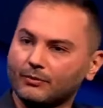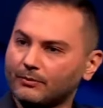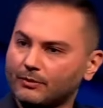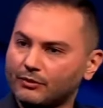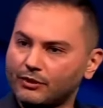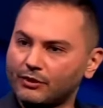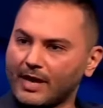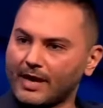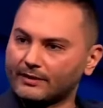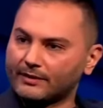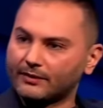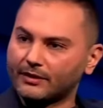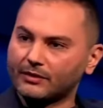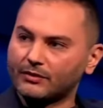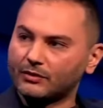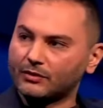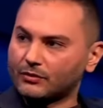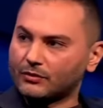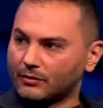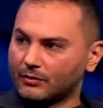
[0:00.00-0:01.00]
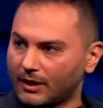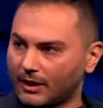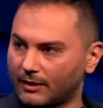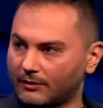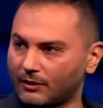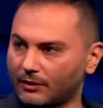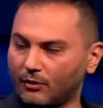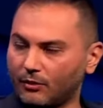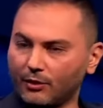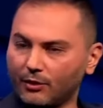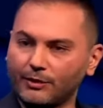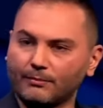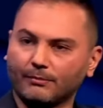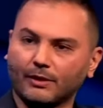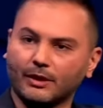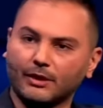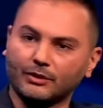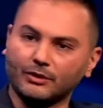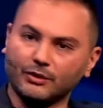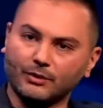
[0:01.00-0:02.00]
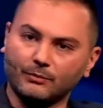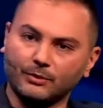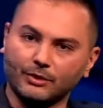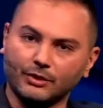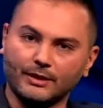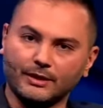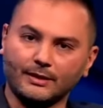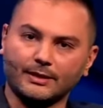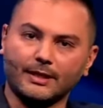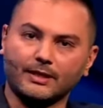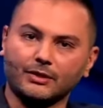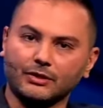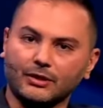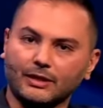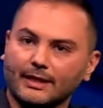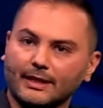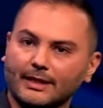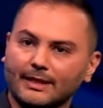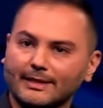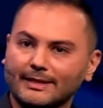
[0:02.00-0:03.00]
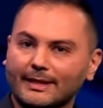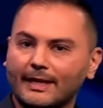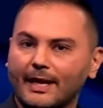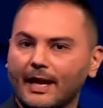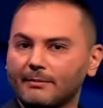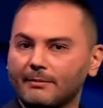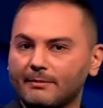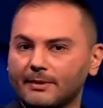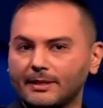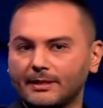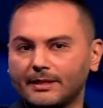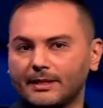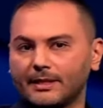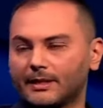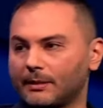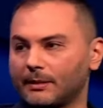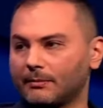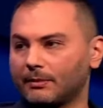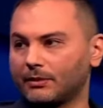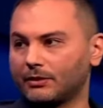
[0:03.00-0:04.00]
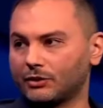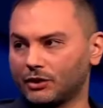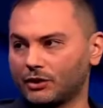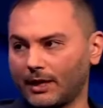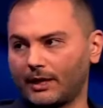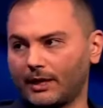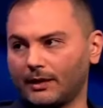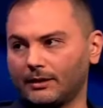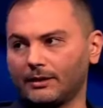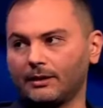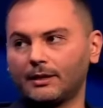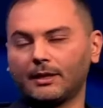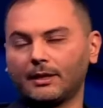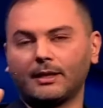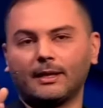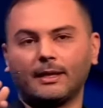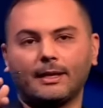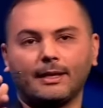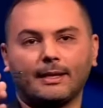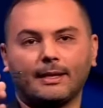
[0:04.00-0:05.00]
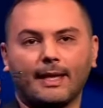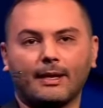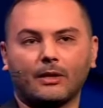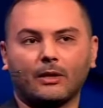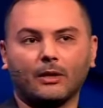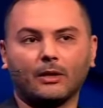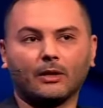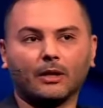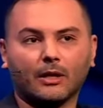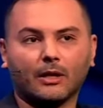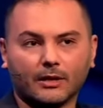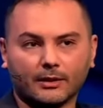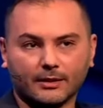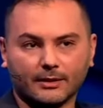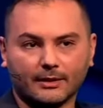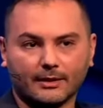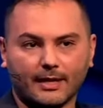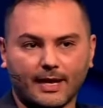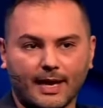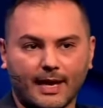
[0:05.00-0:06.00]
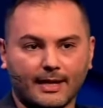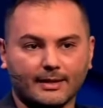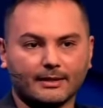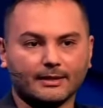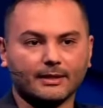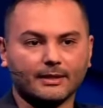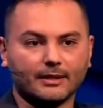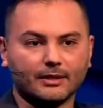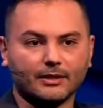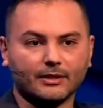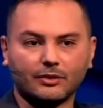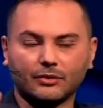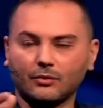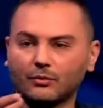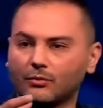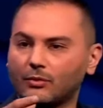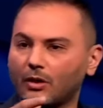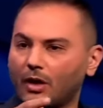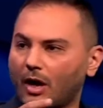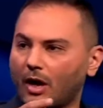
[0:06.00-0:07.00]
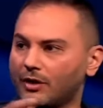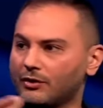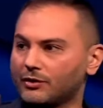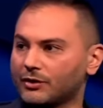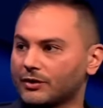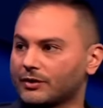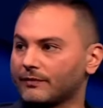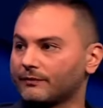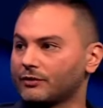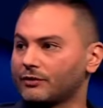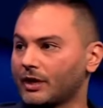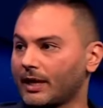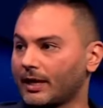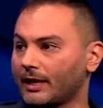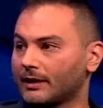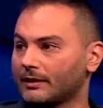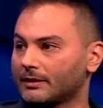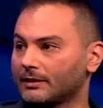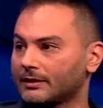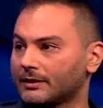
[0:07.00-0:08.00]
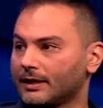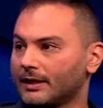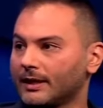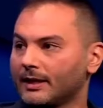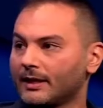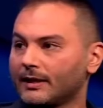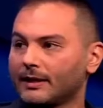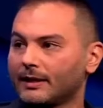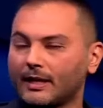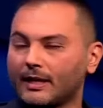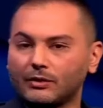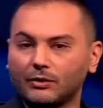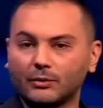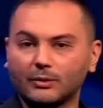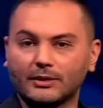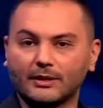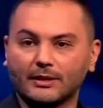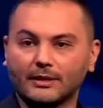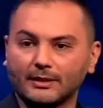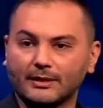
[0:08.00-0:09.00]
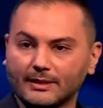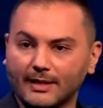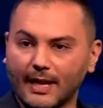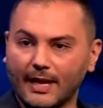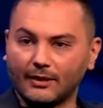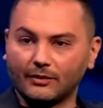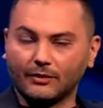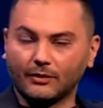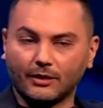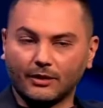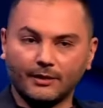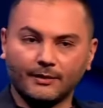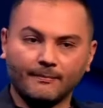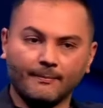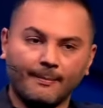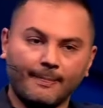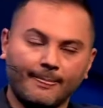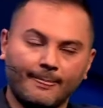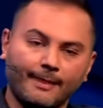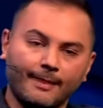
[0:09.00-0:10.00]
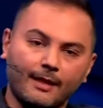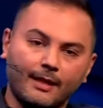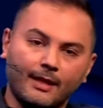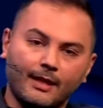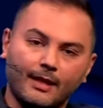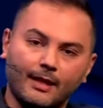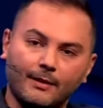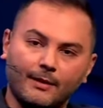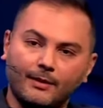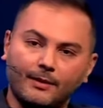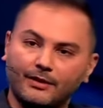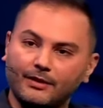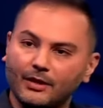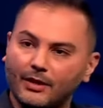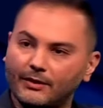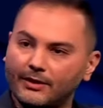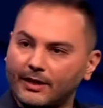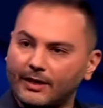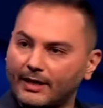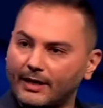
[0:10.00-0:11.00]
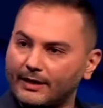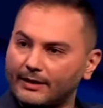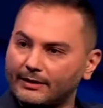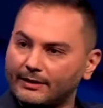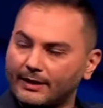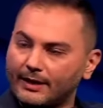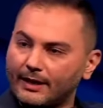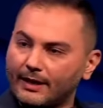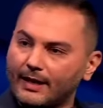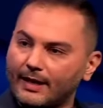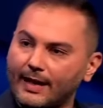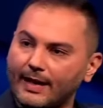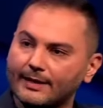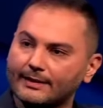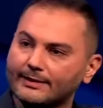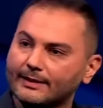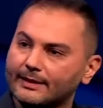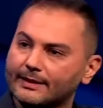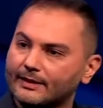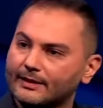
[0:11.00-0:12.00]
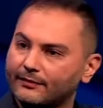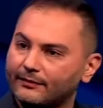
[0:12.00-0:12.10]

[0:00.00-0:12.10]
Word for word: transferred to the Coreum blockchain, which essentially is an IBC-enabled chain that unlocks access to hundreds of chains that use this standard. On the other hand, assets